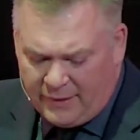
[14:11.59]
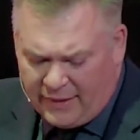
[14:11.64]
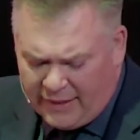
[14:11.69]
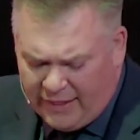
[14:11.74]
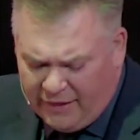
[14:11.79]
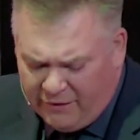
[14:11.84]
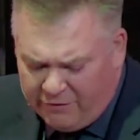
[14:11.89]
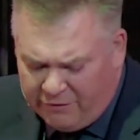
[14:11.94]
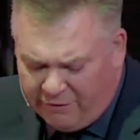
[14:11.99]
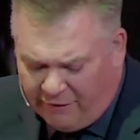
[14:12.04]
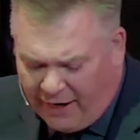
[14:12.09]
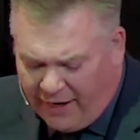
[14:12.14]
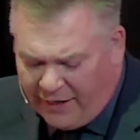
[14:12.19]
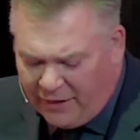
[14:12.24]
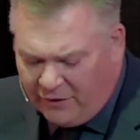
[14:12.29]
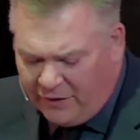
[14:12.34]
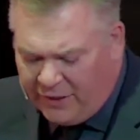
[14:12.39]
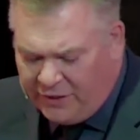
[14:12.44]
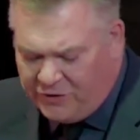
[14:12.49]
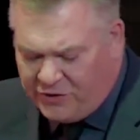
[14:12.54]
And
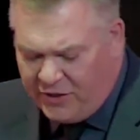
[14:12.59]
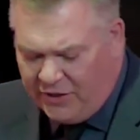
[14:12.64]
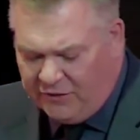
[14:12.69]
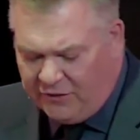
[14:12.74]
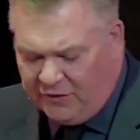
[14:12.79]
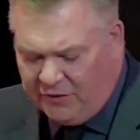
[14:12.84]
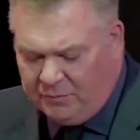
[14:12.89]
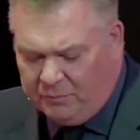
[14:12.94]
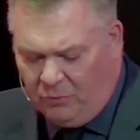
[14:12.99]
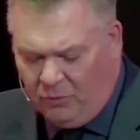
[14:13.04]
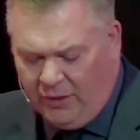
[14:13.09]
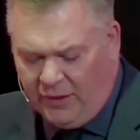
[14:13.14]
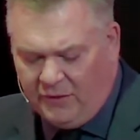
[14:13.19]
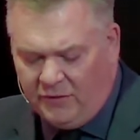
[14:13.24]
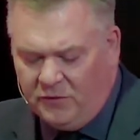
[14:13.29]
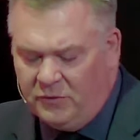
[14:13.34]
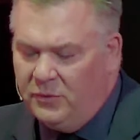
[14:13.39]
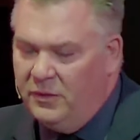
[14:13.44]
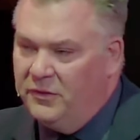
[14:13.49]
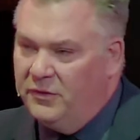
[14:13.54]
finally, Jesus
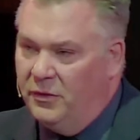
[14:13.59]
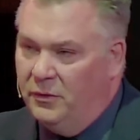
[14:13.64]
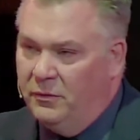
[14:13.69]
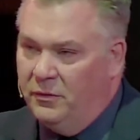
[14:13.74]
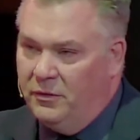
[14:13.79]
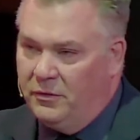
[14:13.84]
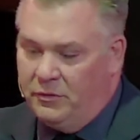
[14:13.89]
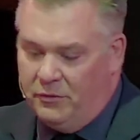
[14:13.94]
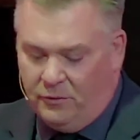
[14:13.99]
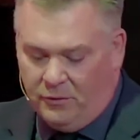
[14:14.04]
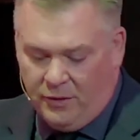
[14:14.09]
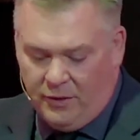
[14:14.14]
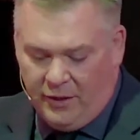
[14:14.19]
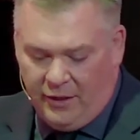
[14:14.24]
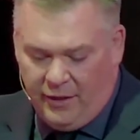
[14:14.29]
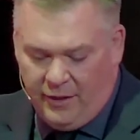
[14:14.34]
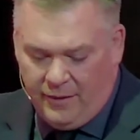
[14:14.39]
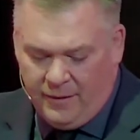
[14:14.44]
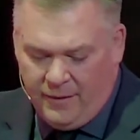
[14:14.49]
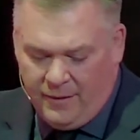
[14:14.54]
points to his own authority.